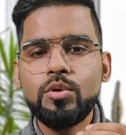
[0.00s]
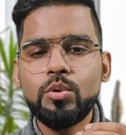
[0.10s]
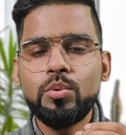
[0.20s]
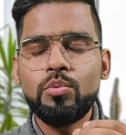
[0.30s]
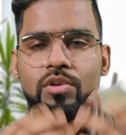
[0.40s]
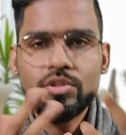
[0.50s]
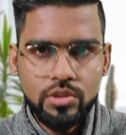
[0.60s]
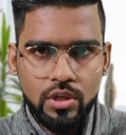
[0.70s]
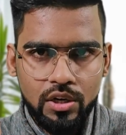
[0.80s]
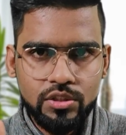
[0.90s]
to
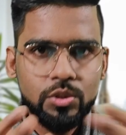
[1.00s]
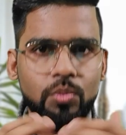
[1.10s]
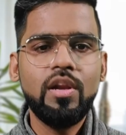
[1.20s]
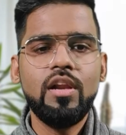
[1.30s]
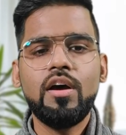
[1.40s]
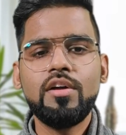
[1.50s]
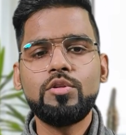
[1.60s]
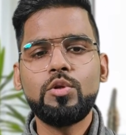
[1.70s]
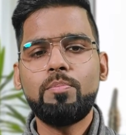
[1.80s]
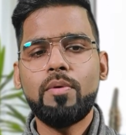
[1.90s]
research, you will
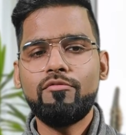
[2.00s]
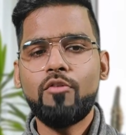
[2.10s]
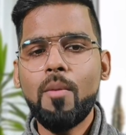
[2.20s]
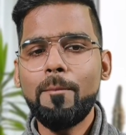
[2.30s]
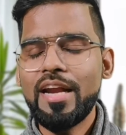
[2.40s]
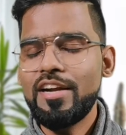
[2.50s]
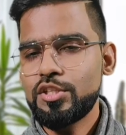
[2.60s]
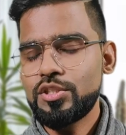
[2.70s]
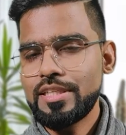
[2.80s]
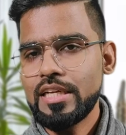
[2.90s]
learn to perform
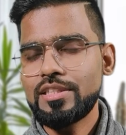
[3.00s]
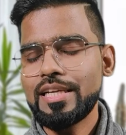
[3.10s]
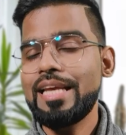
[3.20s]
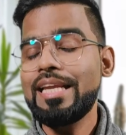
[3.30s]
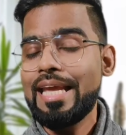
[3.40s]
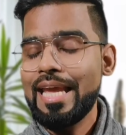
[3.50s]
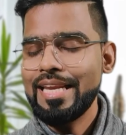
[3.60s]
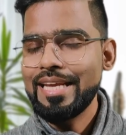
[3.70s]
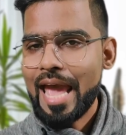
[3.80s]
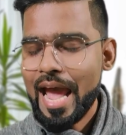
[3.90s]
penetration testing and
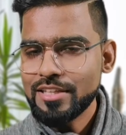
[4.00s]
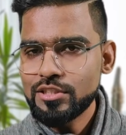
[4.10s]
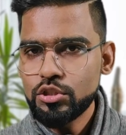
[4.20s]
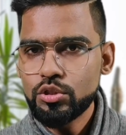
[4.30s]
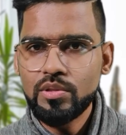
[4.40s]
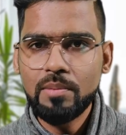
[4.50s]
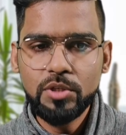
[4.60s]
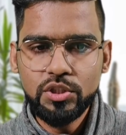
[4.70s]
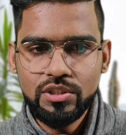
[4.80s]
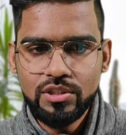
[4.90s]
gaining access to the
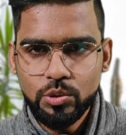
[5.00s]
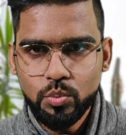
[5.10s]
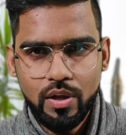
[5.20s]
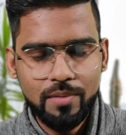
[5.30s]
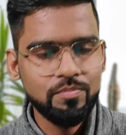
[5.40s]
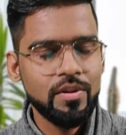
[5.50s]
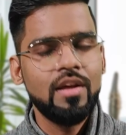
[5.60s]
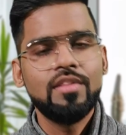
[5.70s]
machines as well.